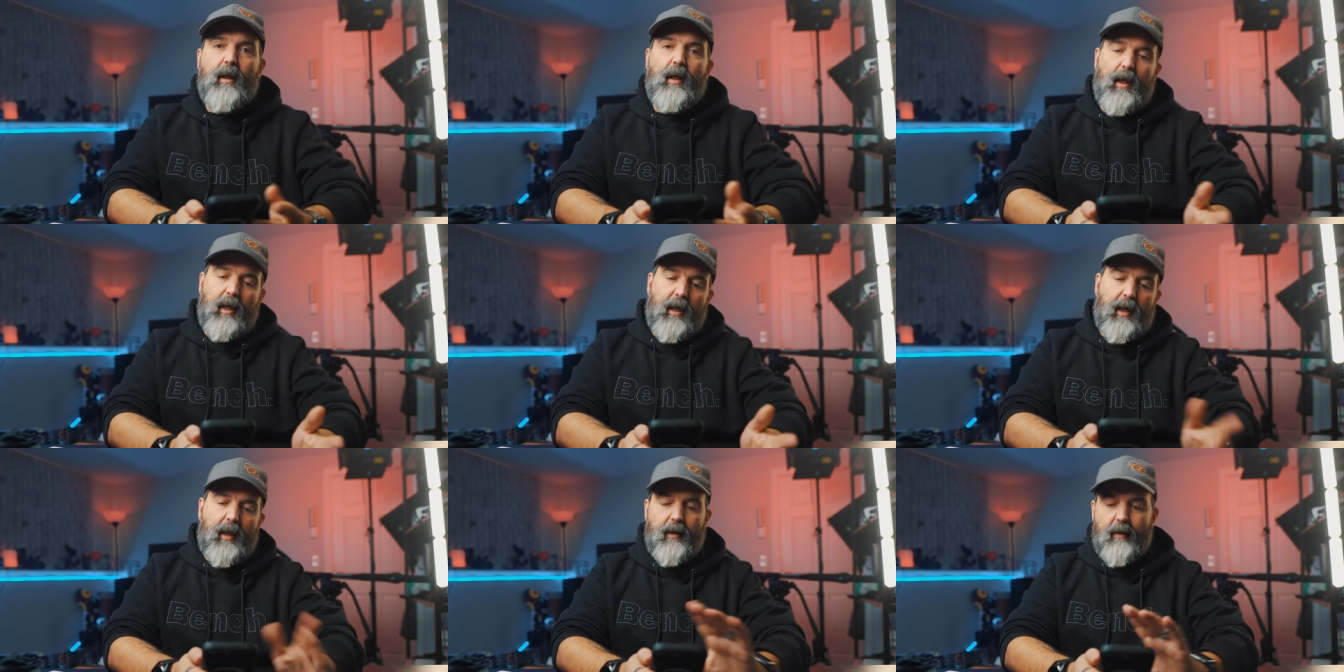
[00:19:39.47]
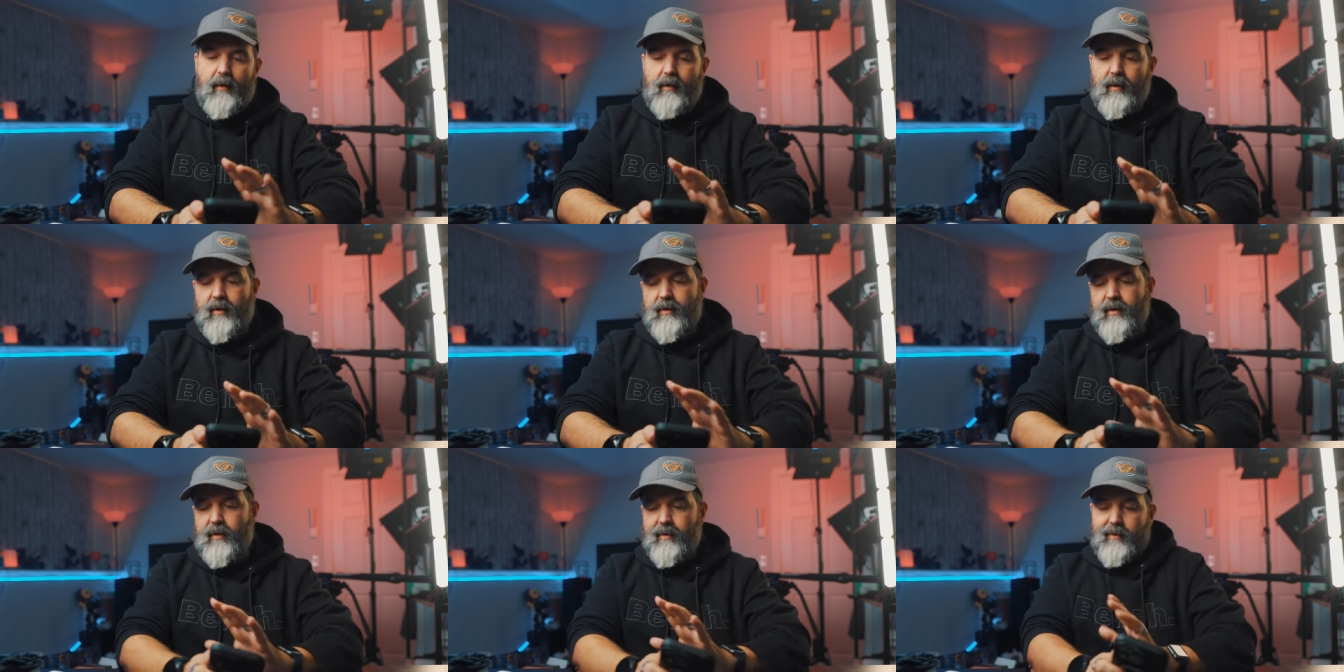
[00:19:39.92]
Uh,
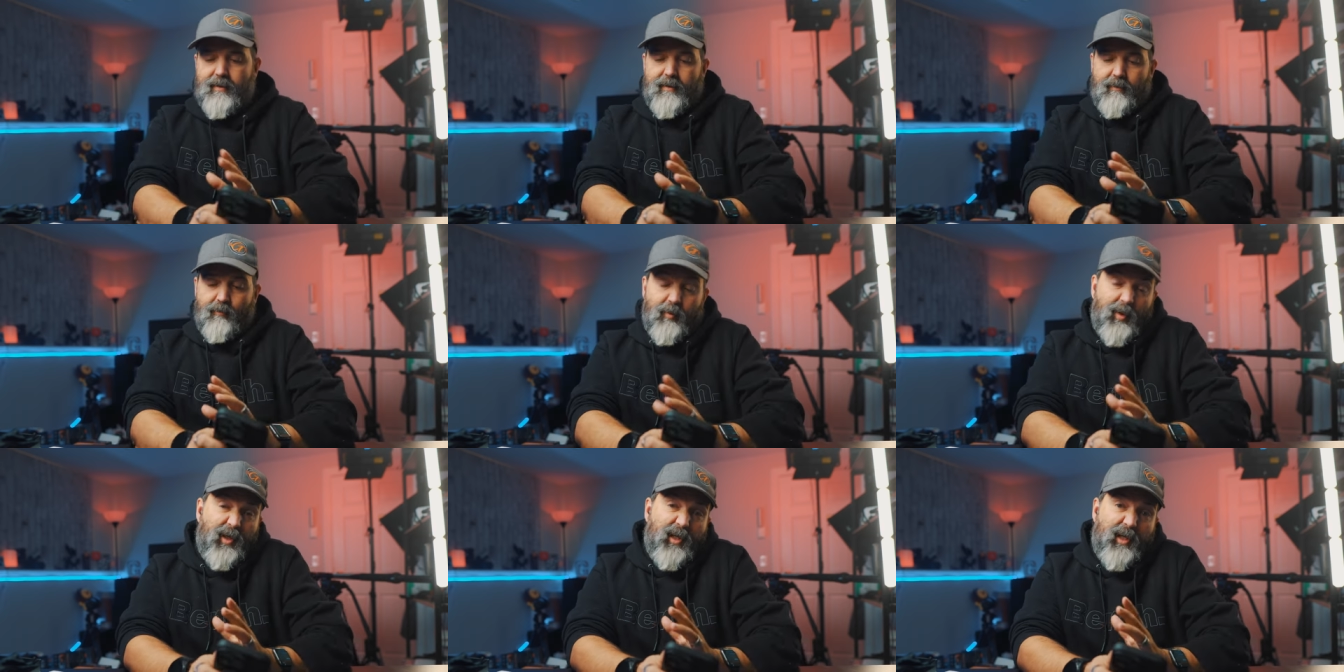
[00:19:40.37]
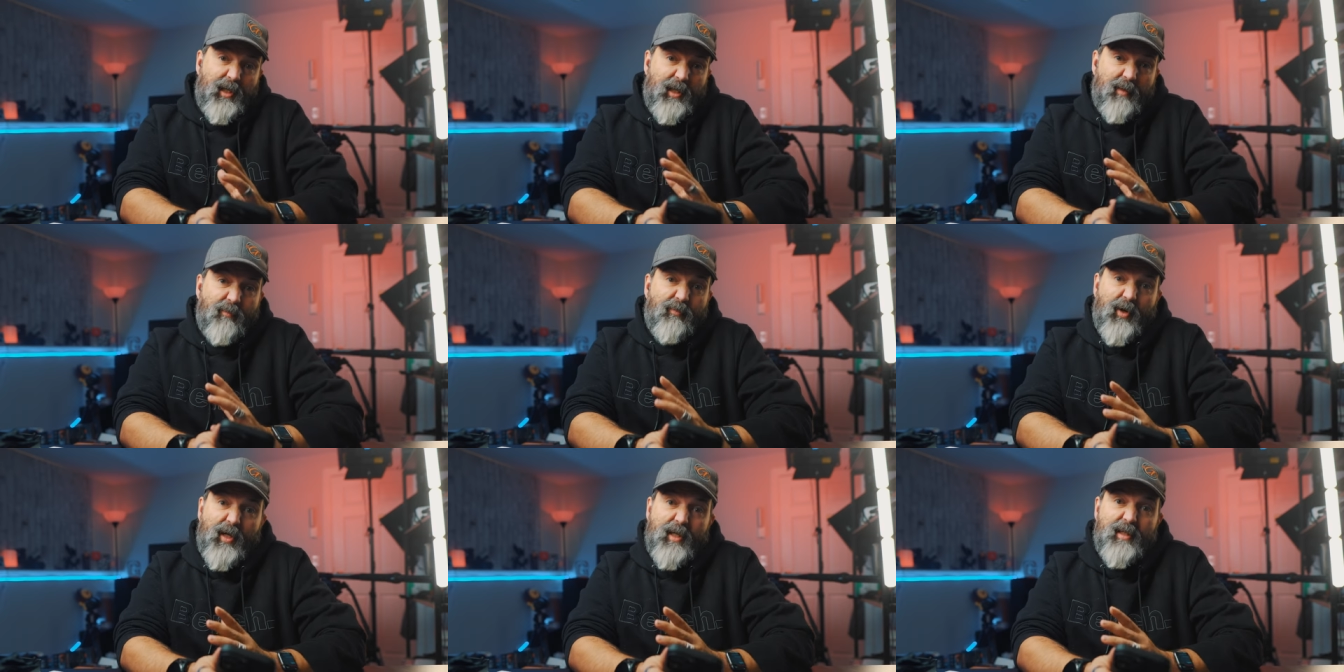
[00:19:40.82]
this is really
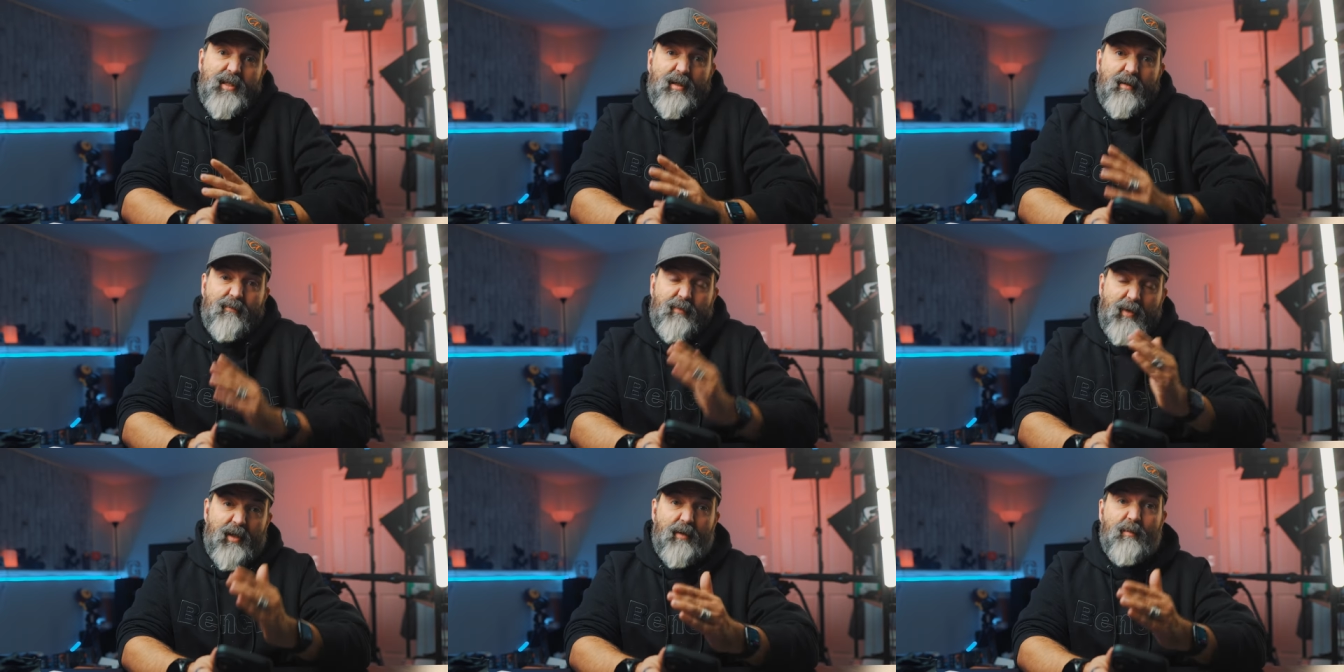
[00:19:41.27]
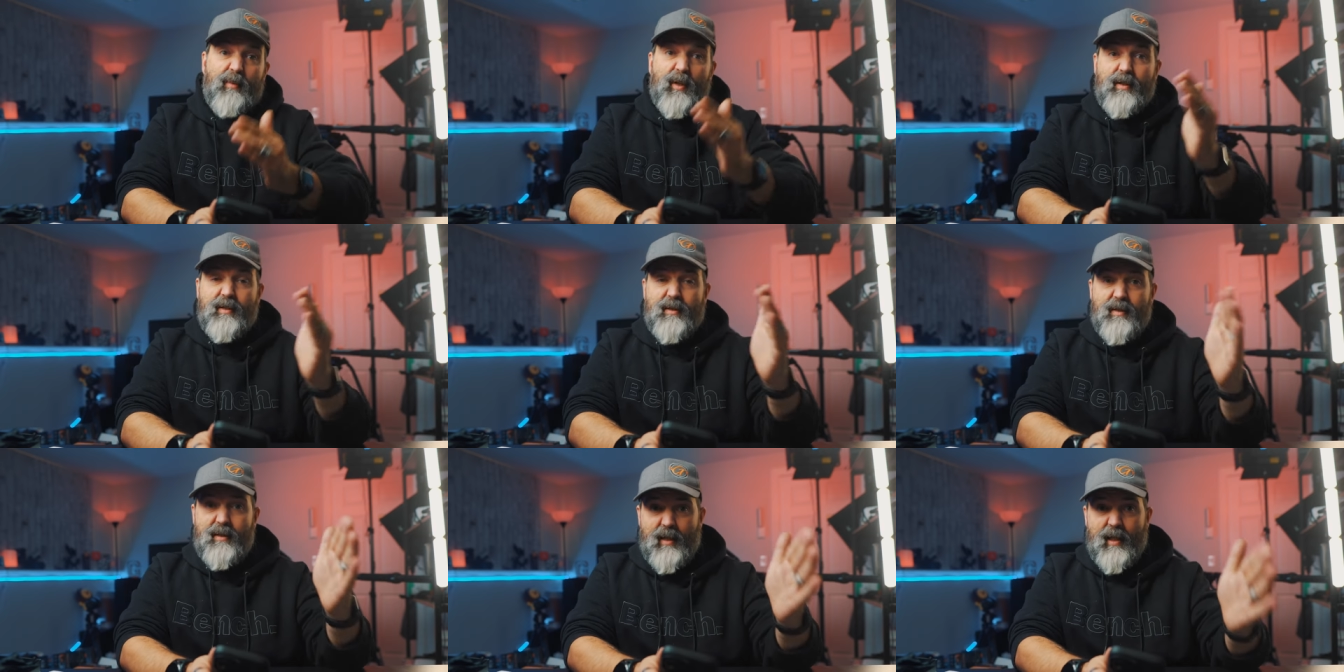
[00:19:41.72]
the price of
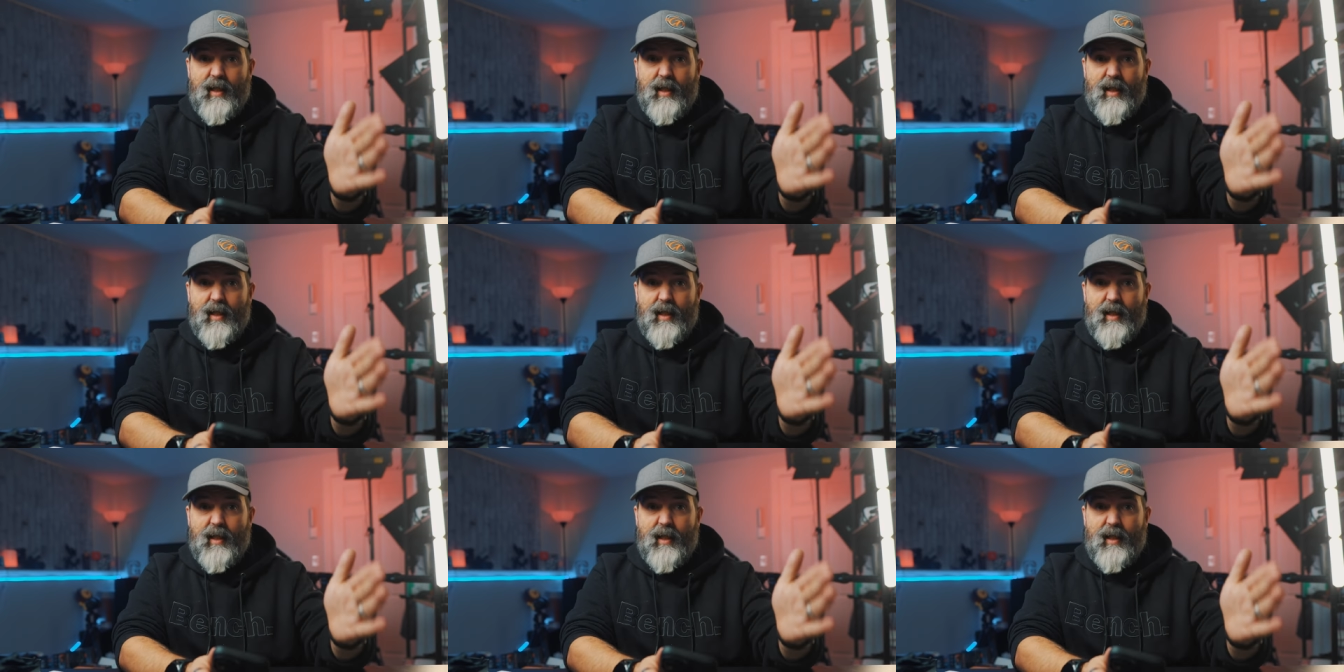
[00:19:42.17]
earbuds